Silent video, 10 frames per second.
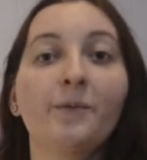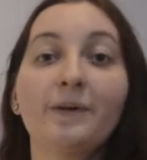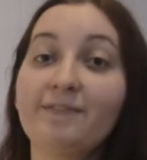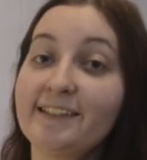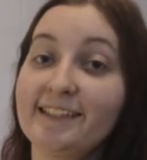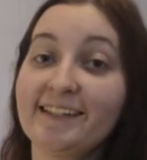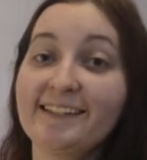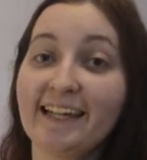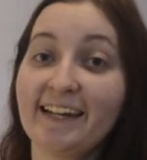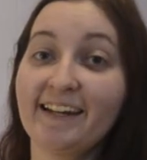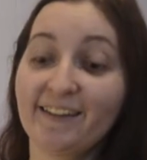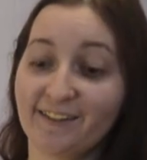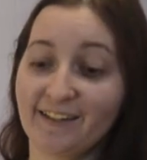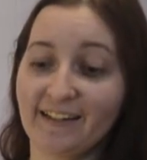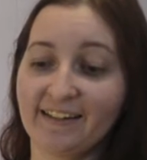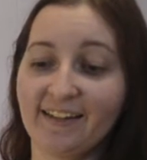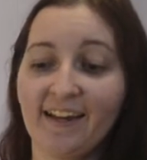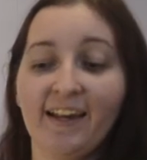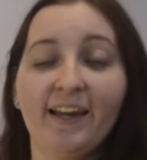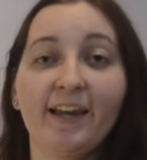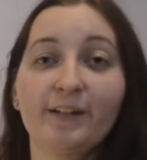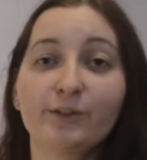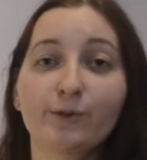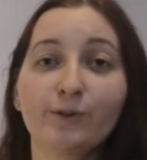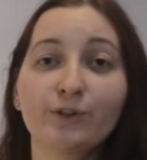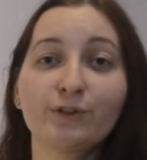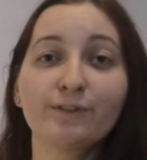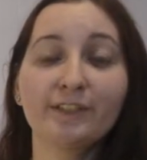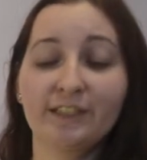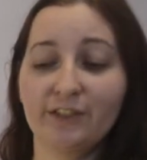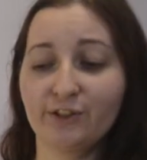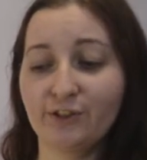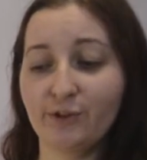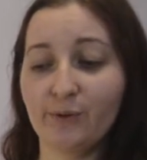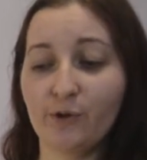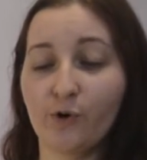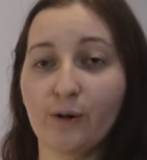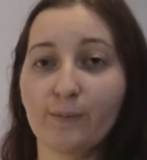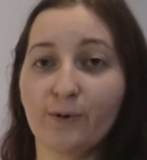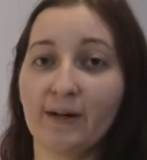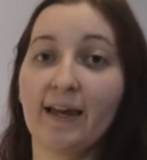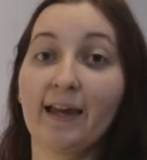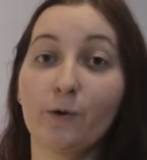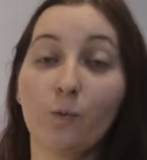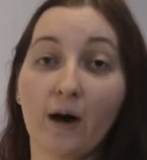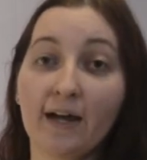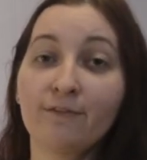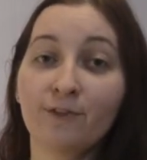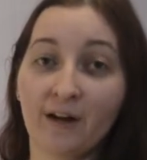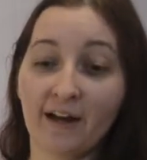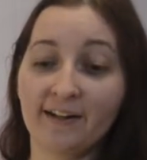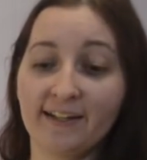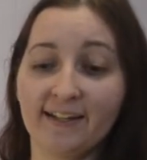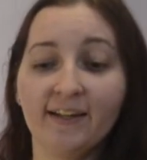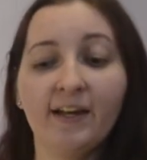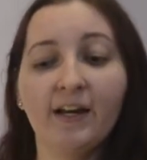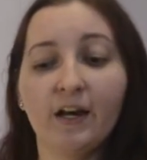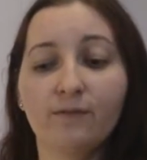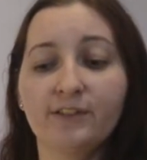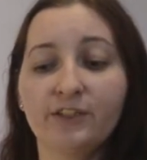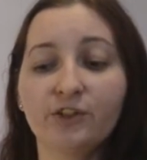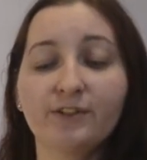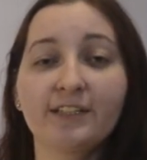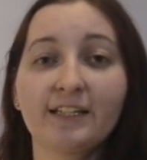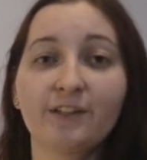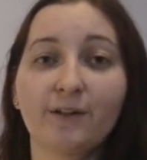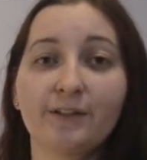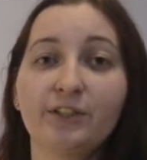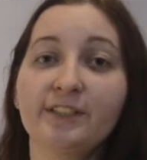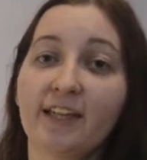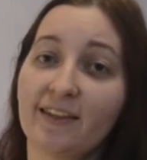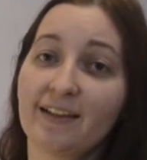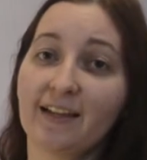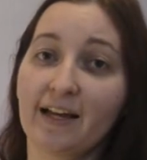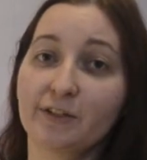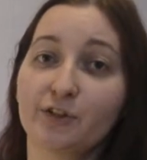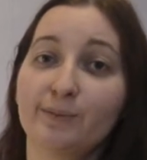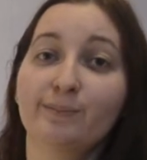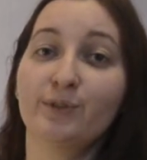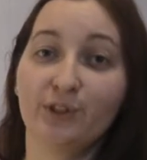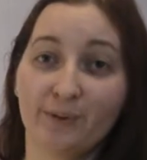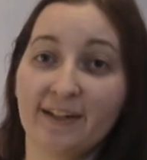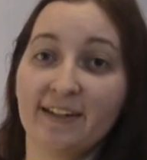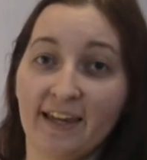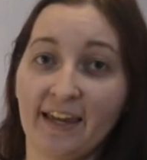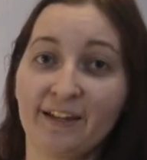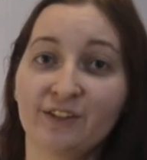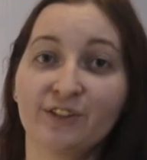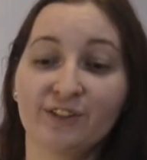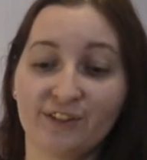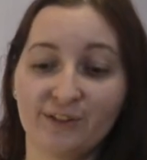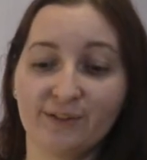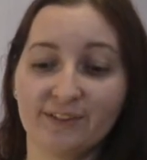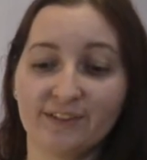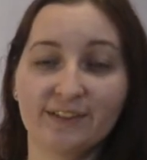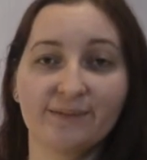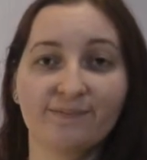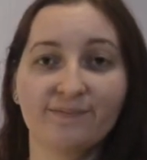When facilitating learning, it is crucial for teachers to incorporate a wide variety of digital technologies in the classroom to engage students.